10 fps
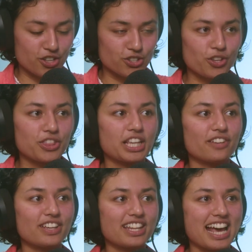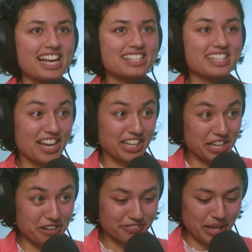So think of it as an
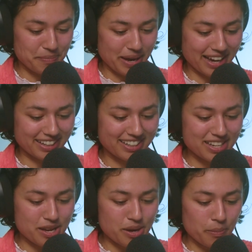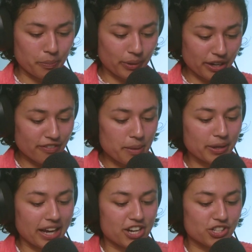IKEA flat pack.
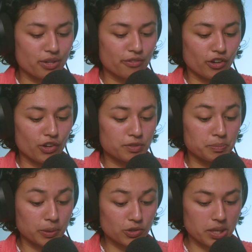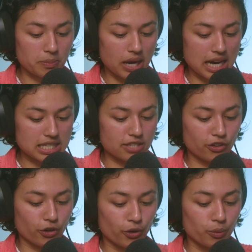Prefabrication involves building parts of
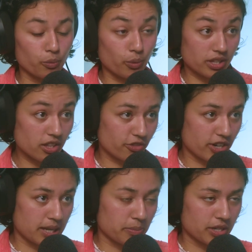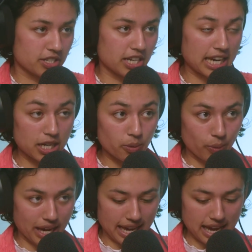a home with a 3D printer in a
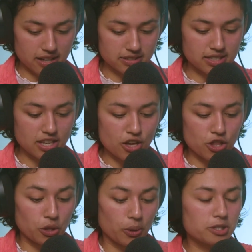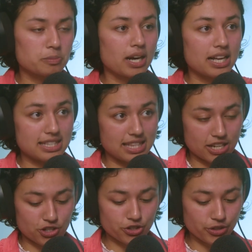warehouse. Those parts are
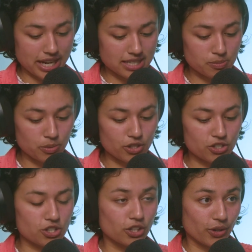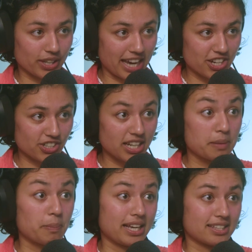then transported to the location
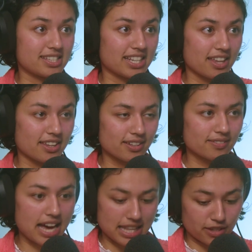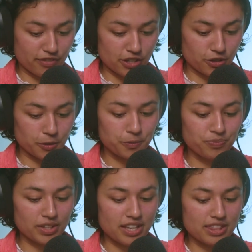and pieced together at the venue.
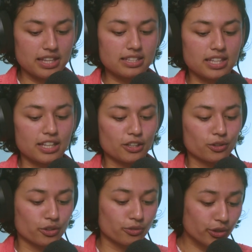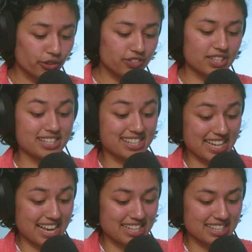This can include roofs and
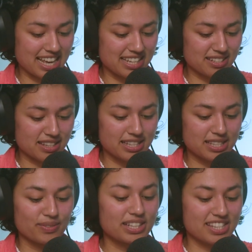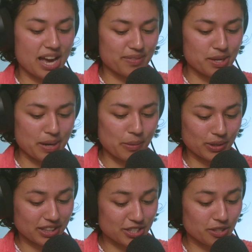stairs, and there's some excitement about
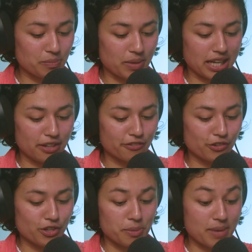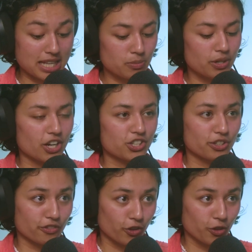what this could mean for the mass
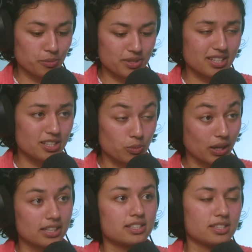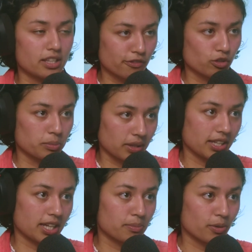production of homes as well as the
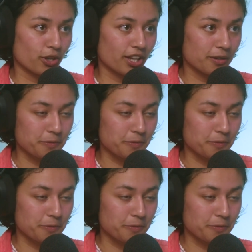affordability component.